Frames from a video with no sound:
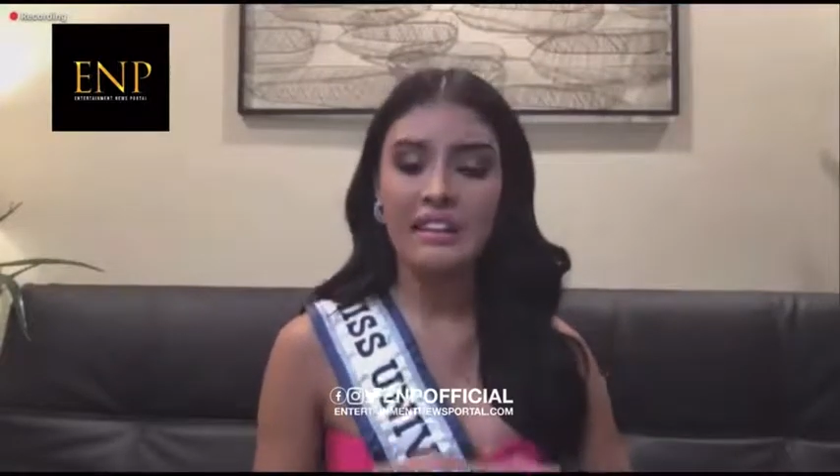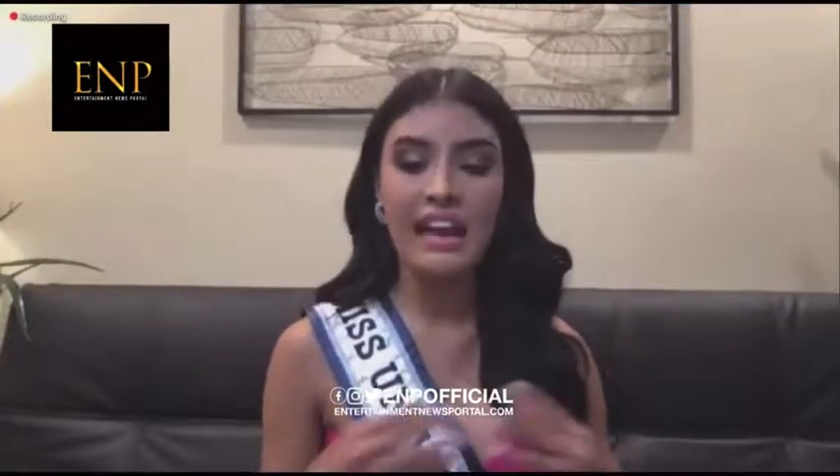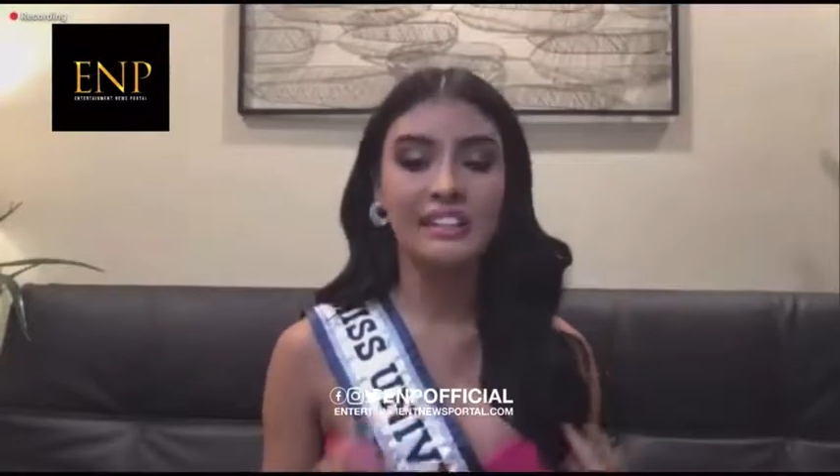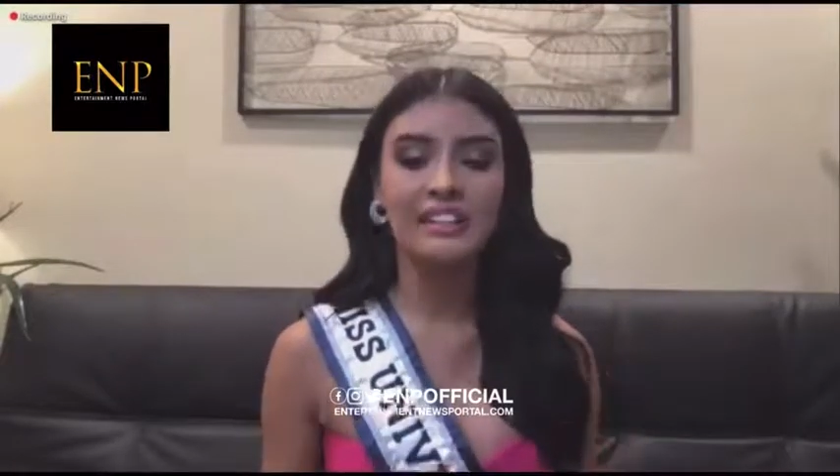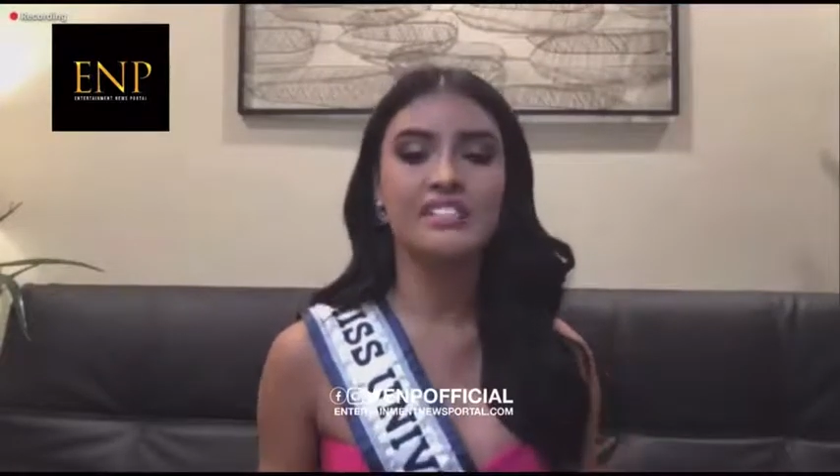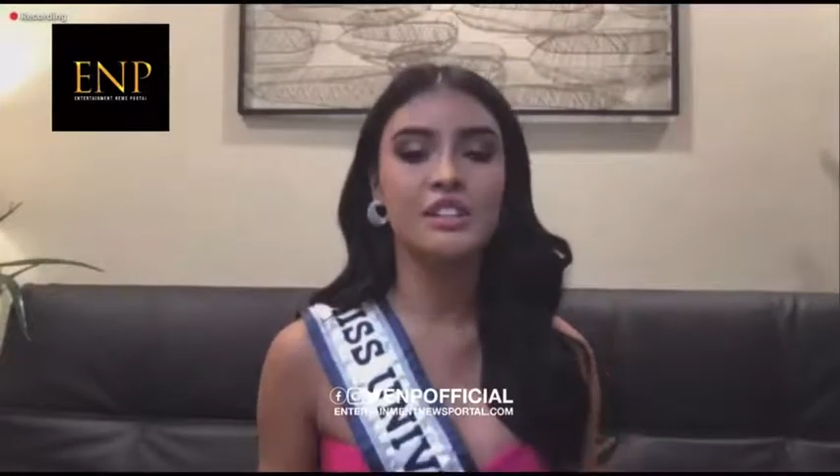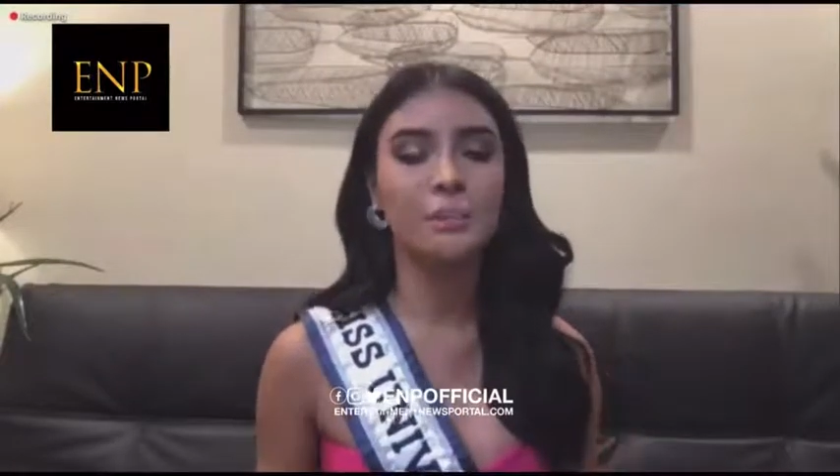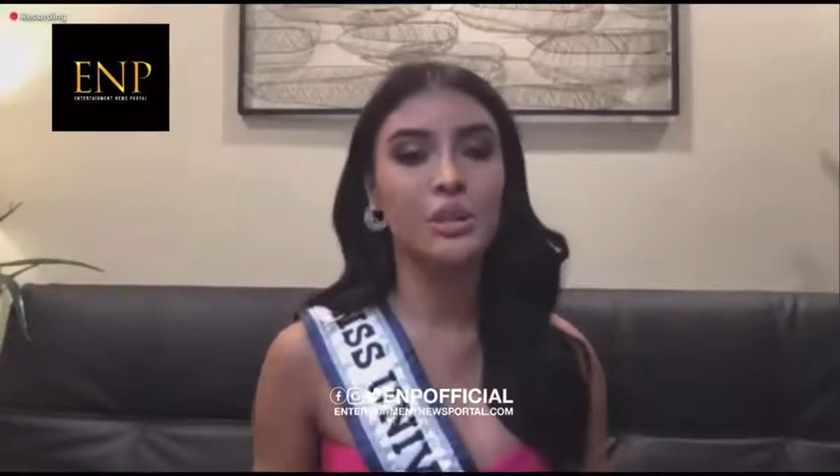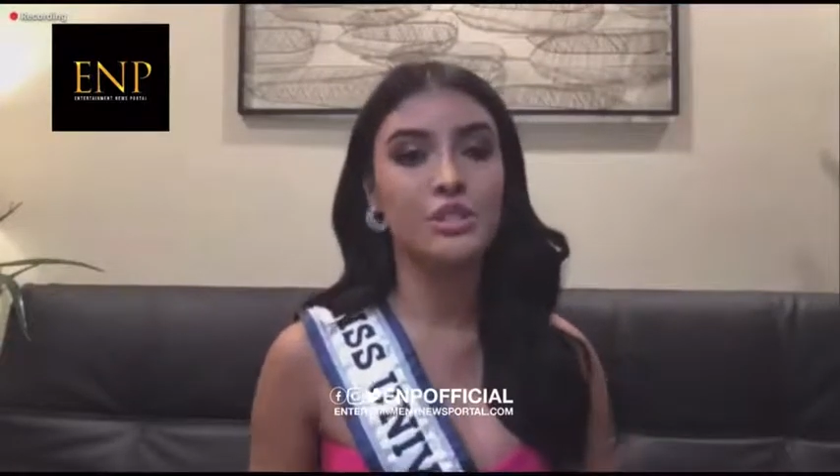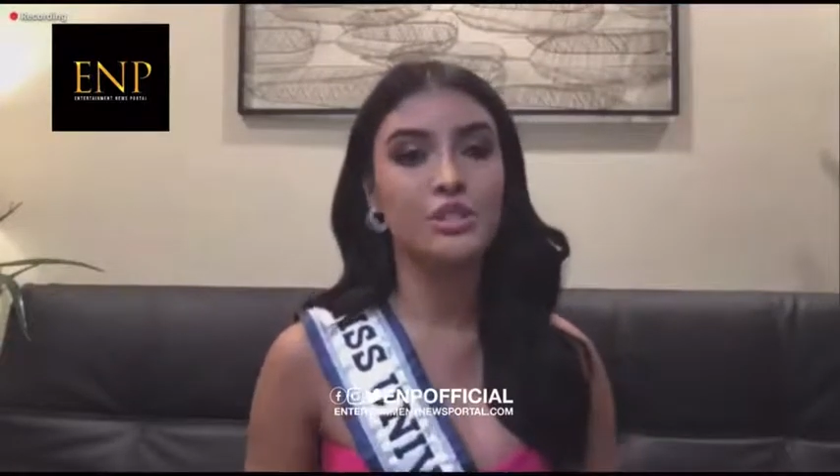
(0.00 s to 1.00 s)
That is an
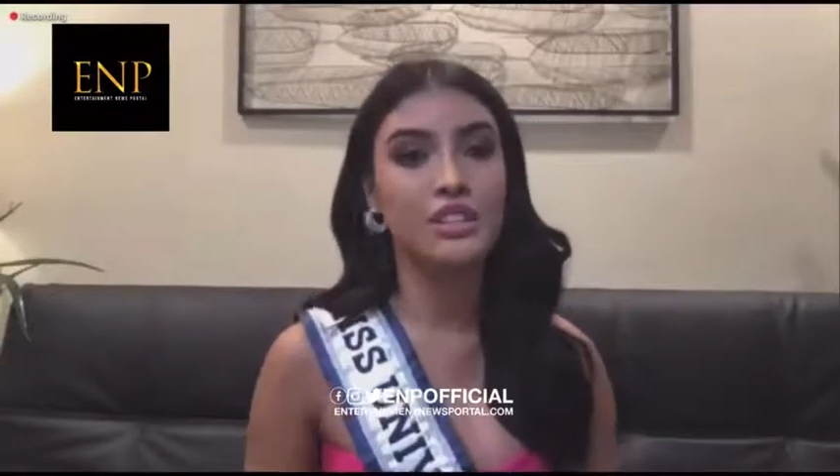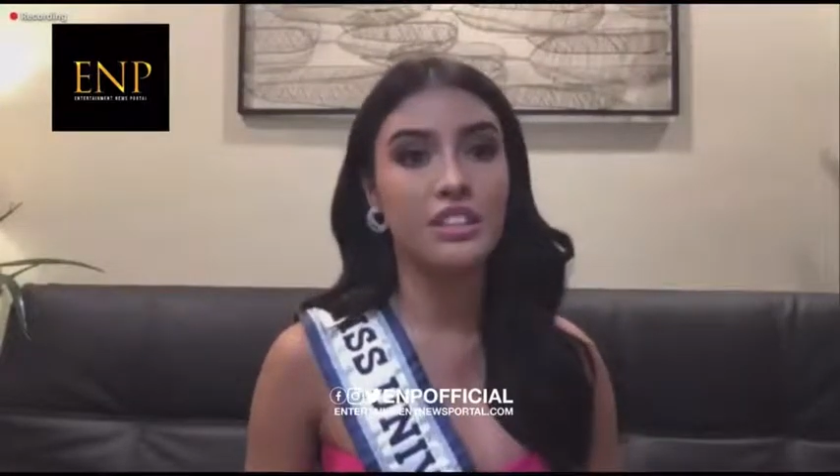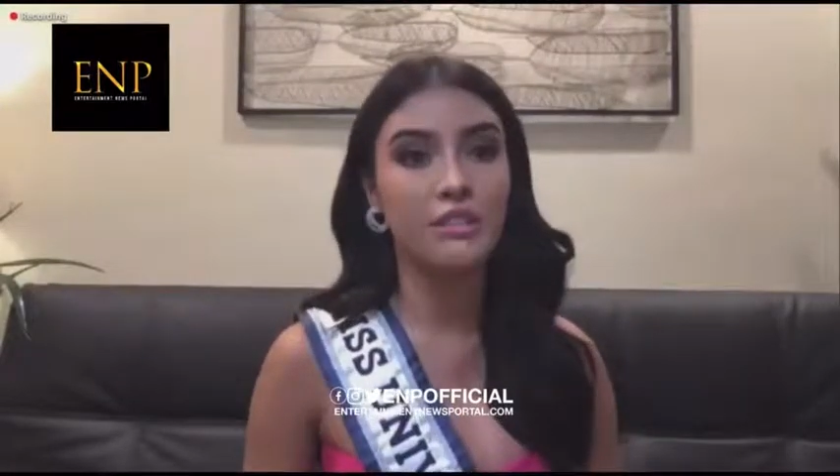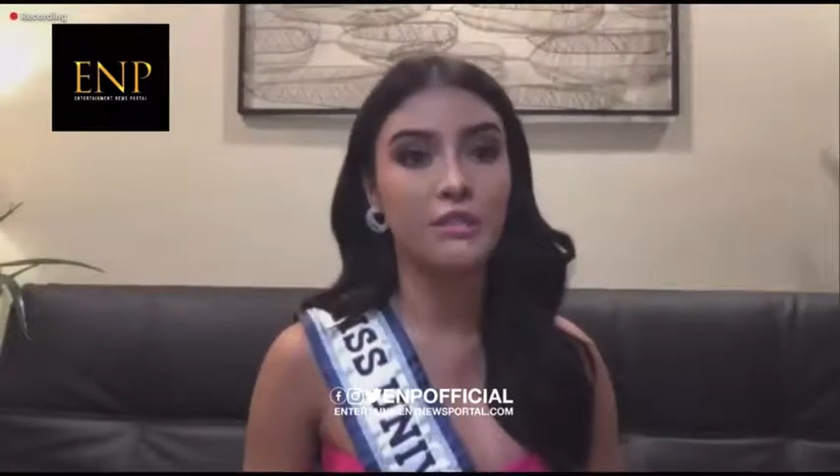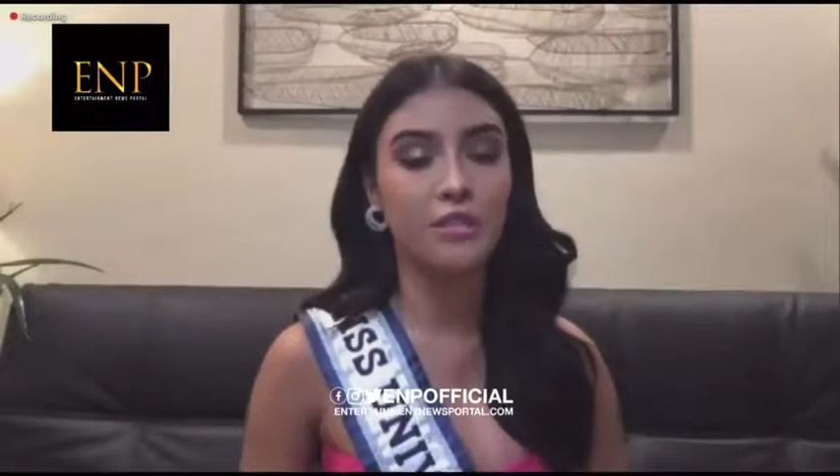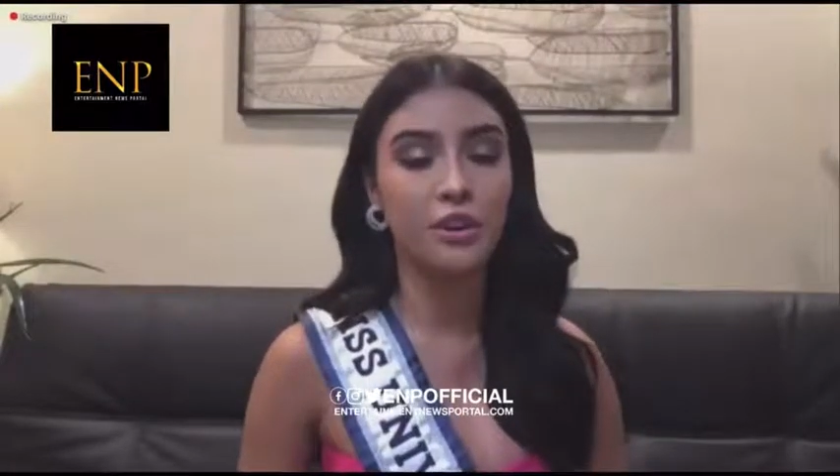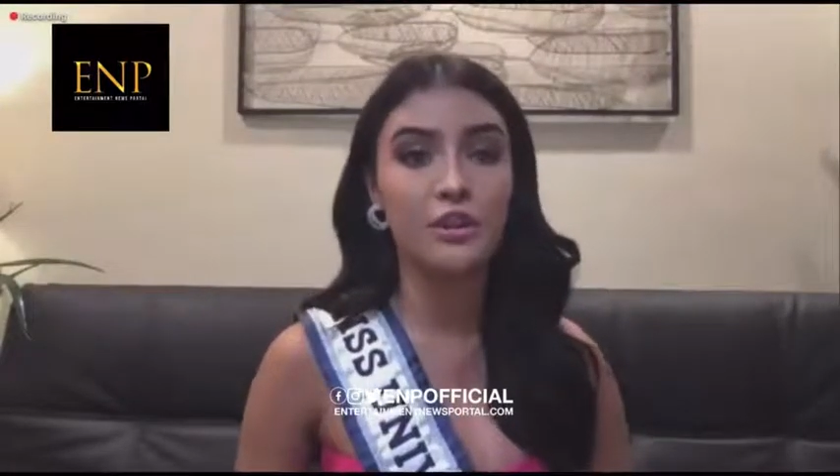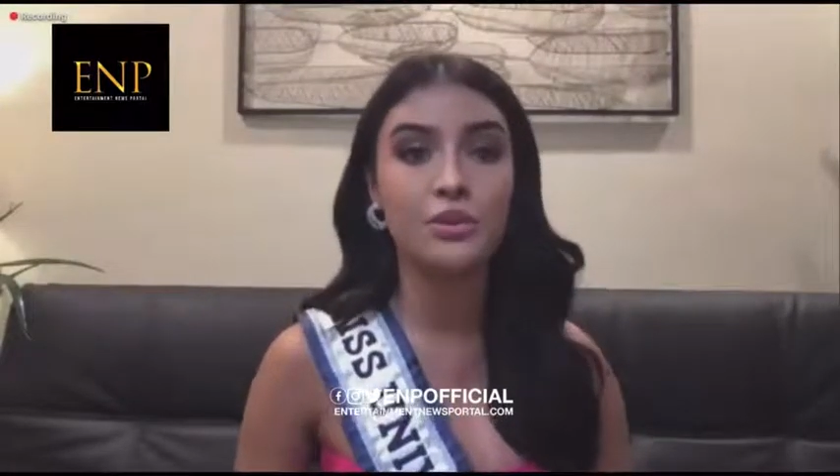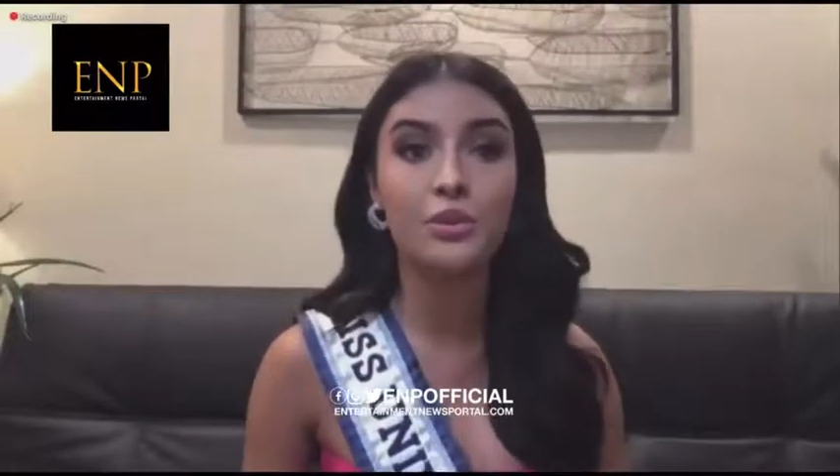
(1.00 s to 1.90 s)
opportunity for you